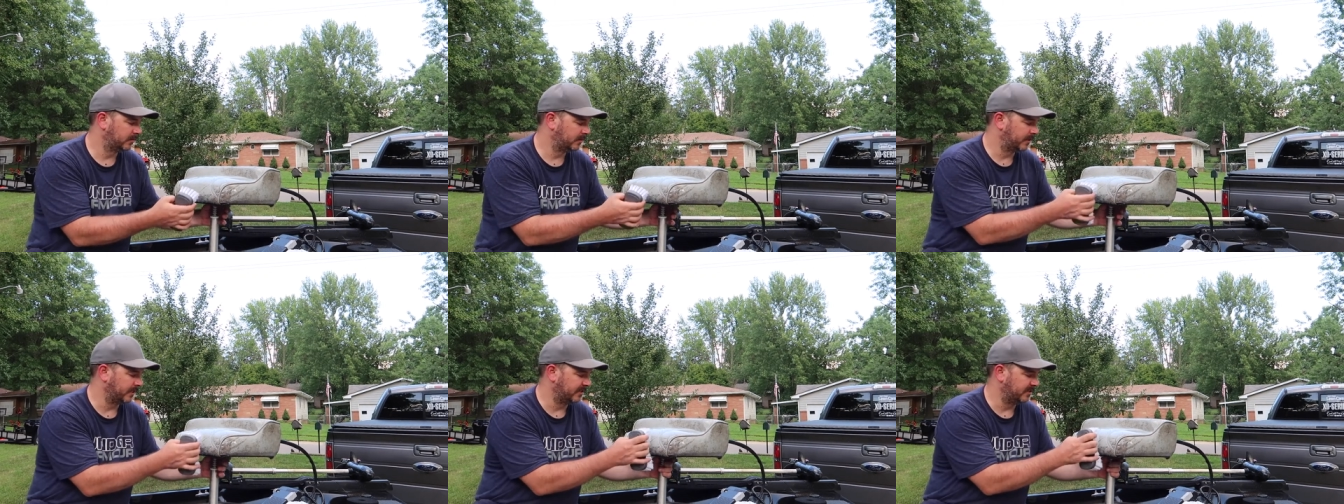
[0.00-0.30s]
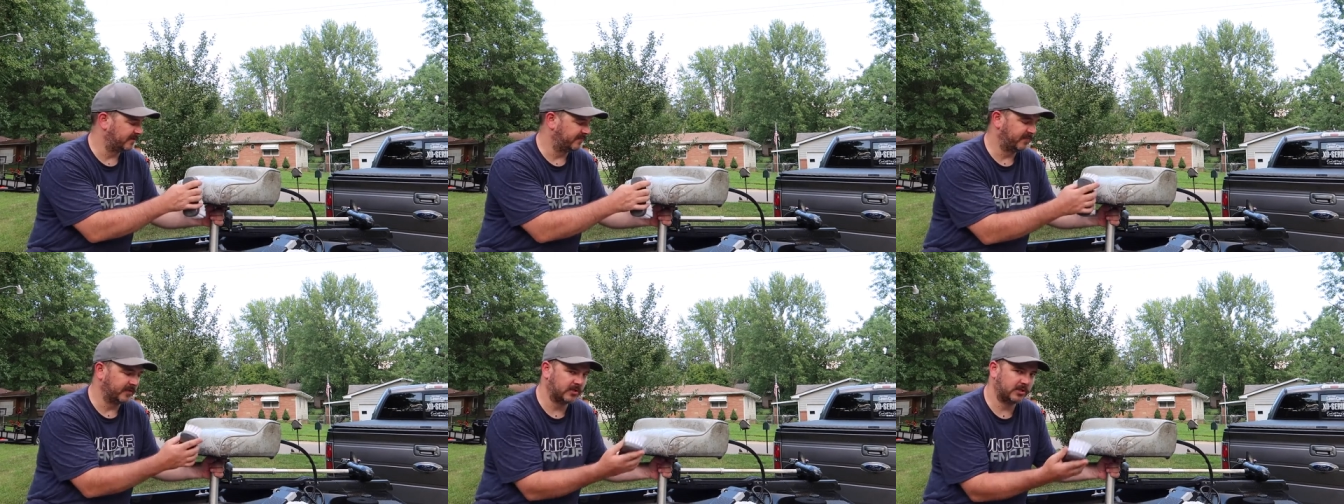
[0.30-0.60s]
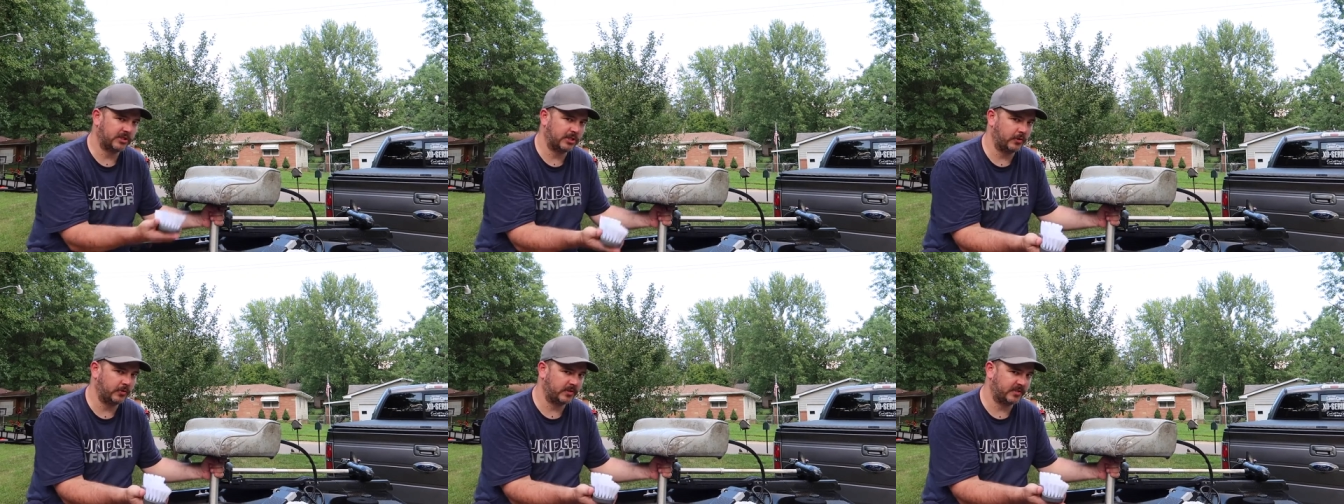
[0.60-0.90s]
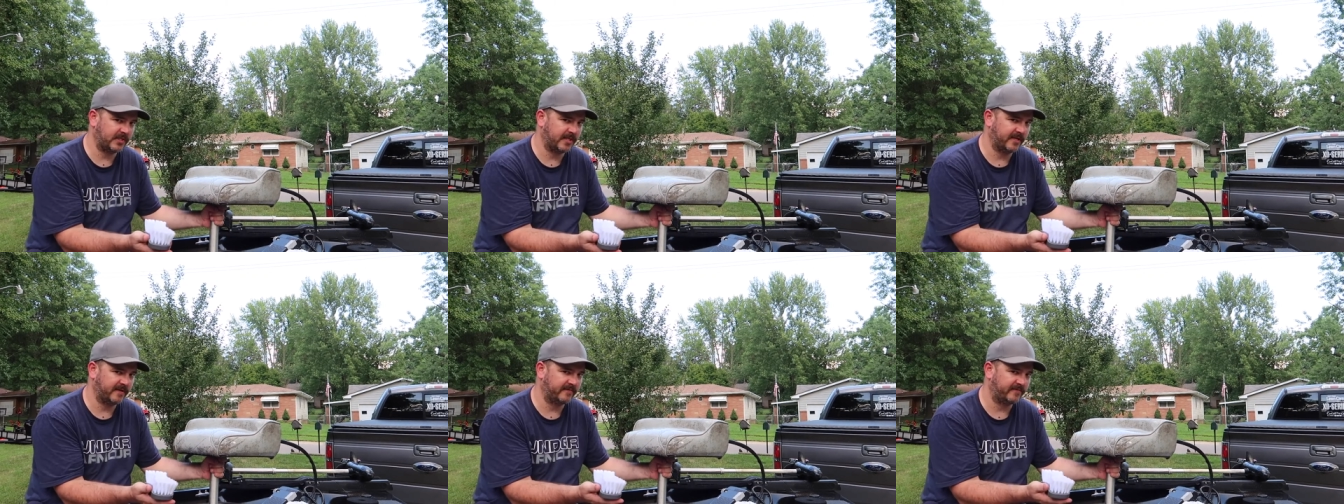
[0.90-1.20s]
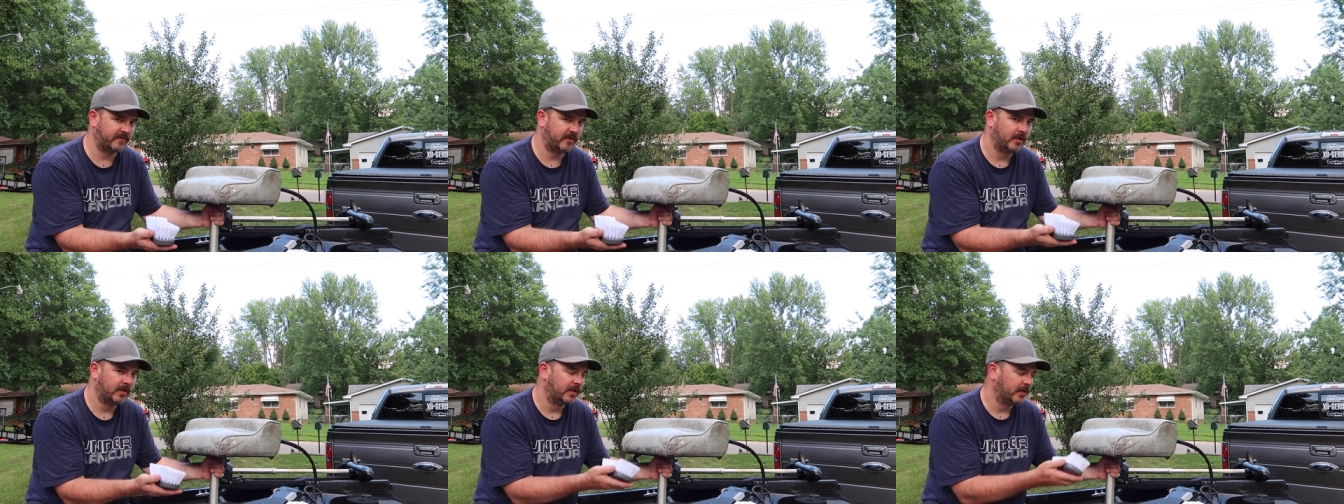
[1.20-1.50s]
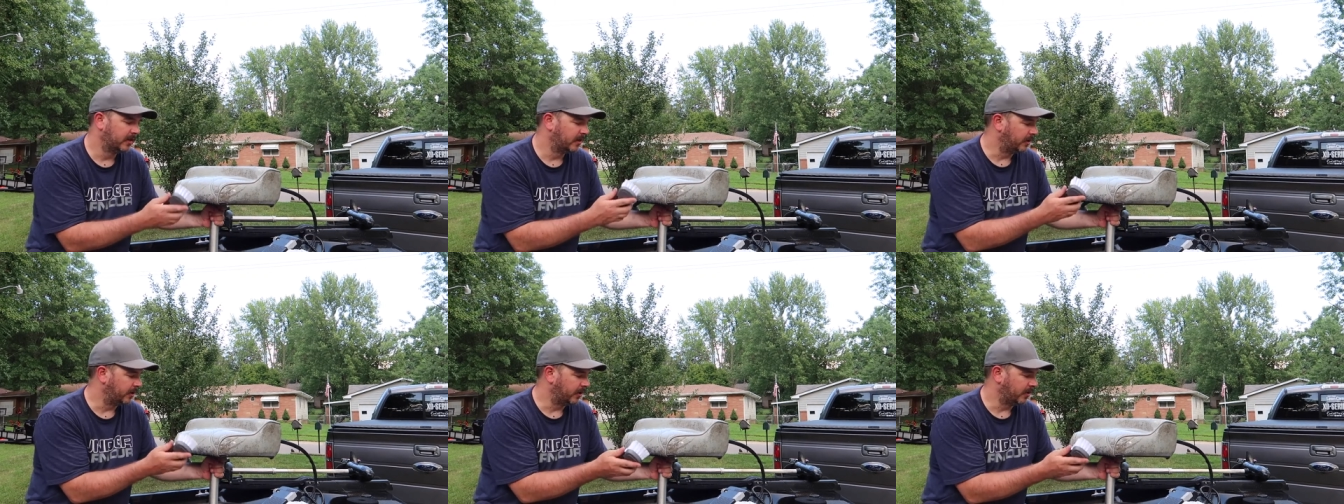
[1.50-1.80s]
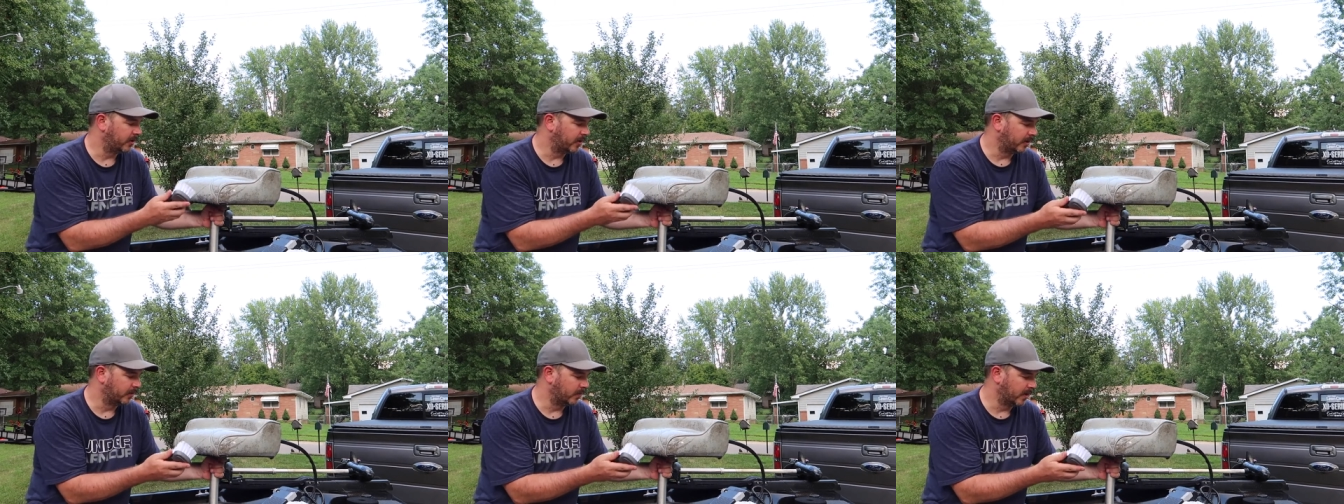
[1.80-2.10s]
because if it's too stiff,
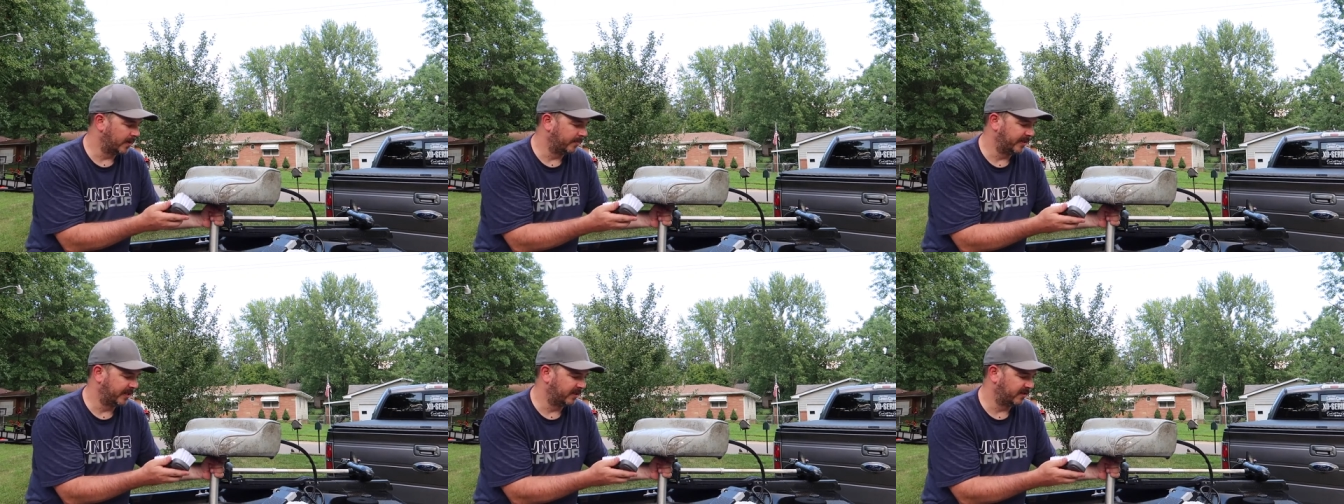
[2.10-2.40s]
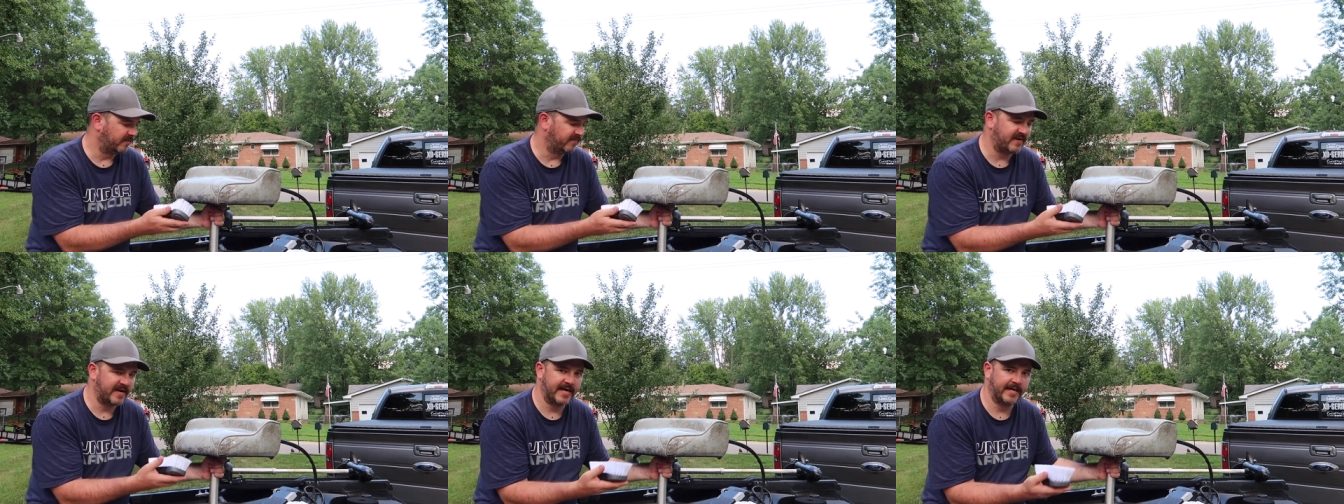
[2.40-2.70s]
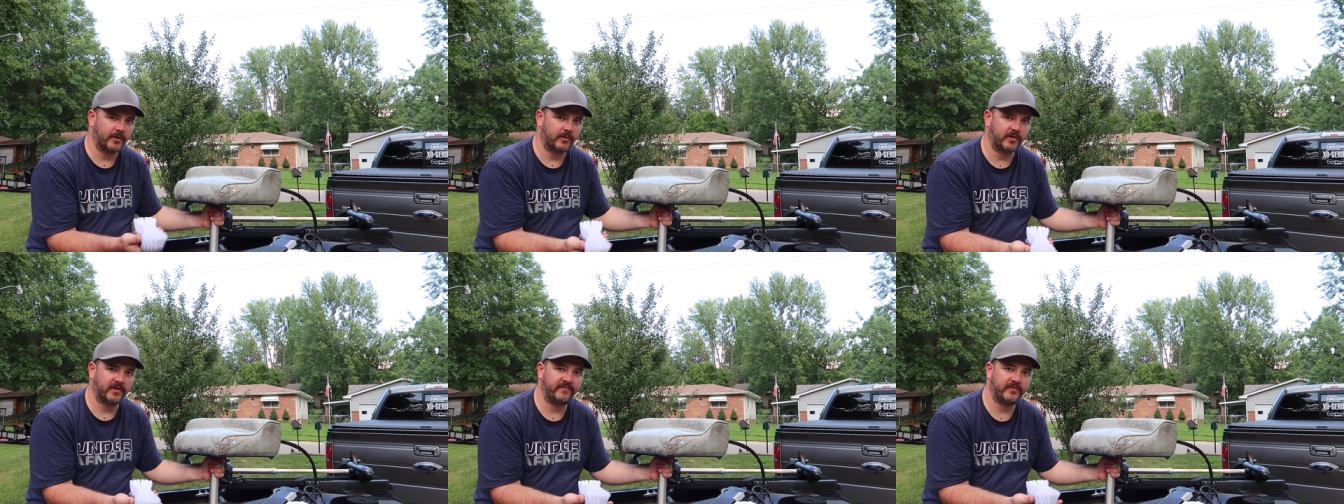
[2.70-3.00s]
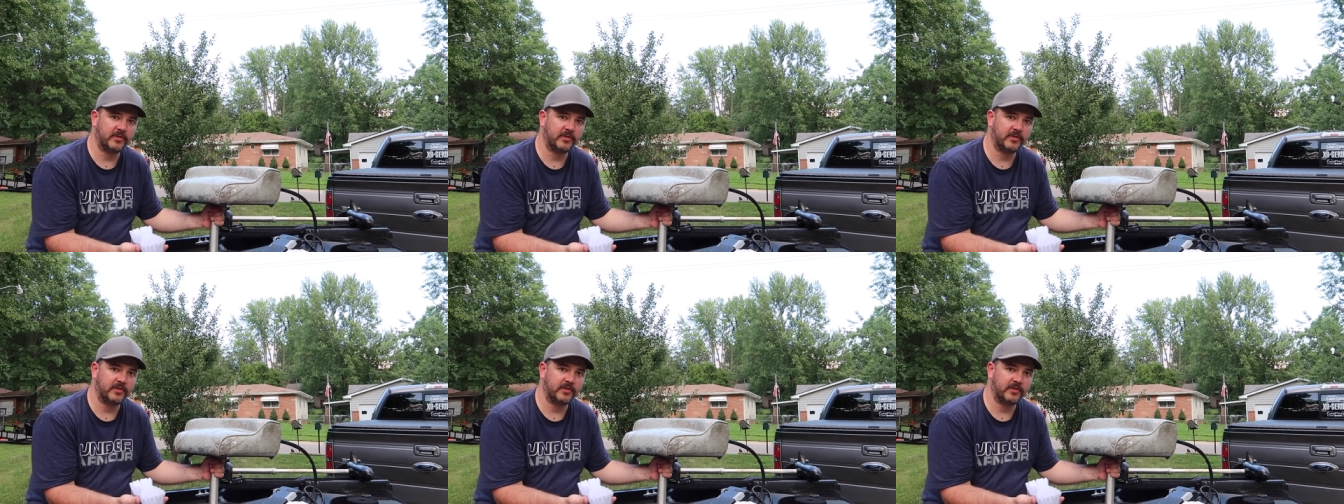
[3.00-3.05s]
you're going to rub into the vinyl.